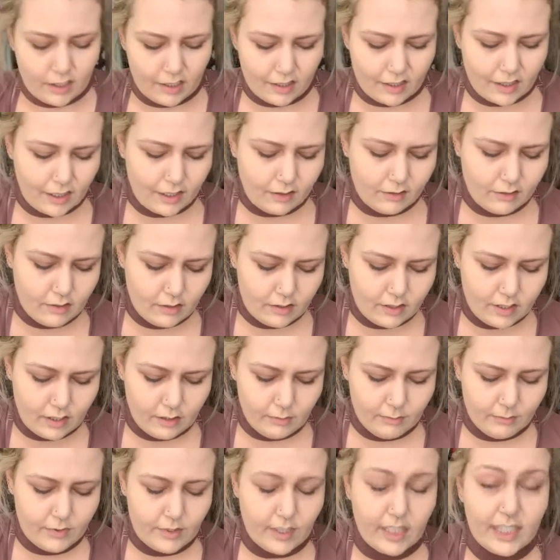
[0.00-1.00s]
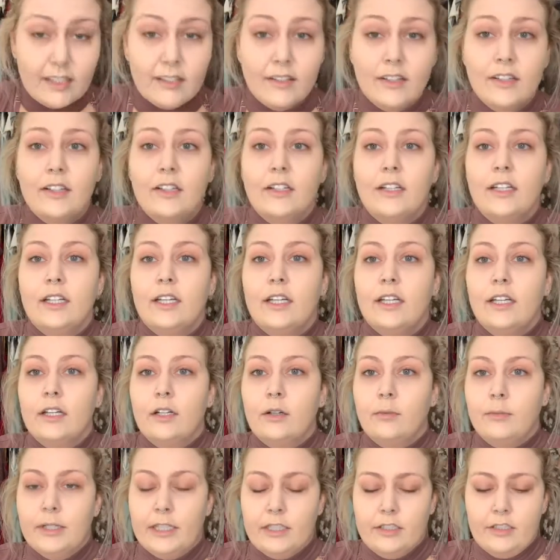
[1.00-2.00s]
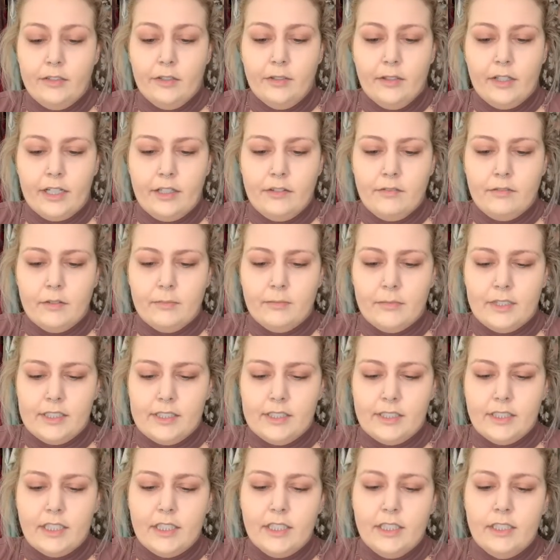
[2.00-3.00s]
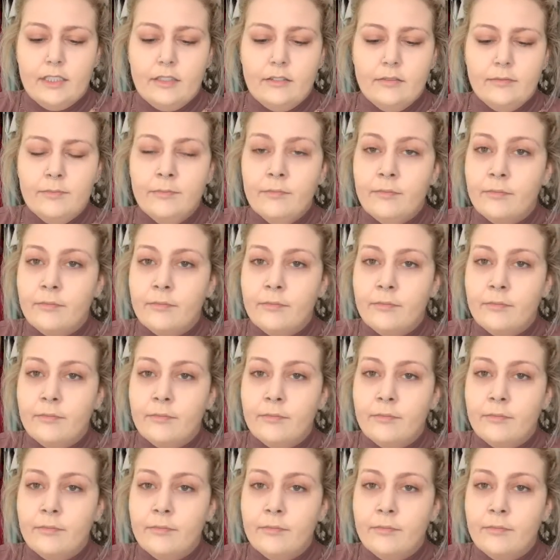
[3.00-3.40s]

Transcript: that one seems like a little bit too light for my skin.